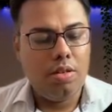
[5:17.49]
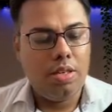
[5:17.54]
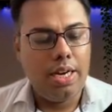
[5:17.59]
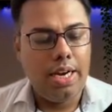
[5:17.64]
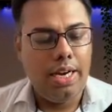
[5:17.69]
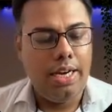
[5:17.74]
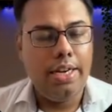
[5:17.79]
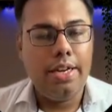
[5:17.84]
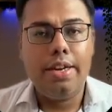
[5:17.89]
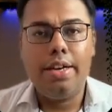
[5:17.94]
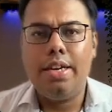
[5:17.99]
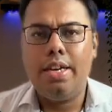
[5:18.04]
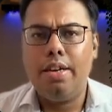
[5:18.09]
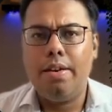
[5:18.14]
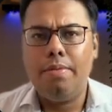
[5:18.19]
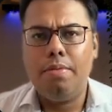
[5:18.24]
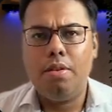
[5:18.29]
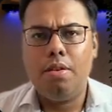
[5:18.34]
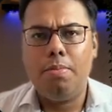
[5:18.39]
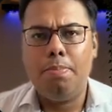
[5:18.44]
And
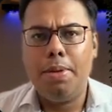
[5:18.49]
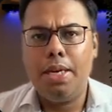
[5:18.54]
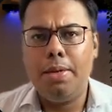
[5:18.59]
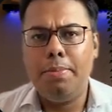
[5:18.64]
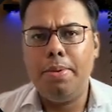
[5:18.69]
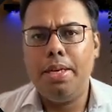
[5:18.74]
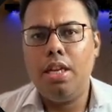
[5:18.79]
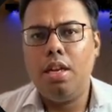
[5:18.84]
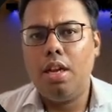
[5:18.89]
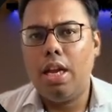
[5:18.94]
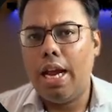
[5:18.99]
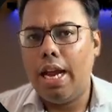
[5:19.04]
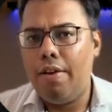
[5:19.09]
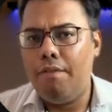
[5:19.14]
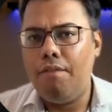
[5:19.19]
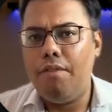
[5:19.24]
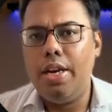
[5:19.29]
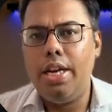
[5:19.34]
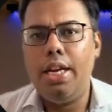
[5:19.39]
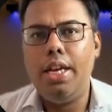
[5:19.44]
believe me,
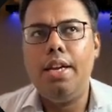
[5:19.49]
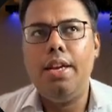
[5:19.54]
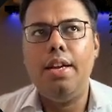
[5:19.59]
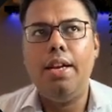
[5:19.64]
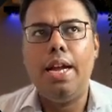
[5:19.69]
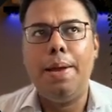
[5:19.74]
every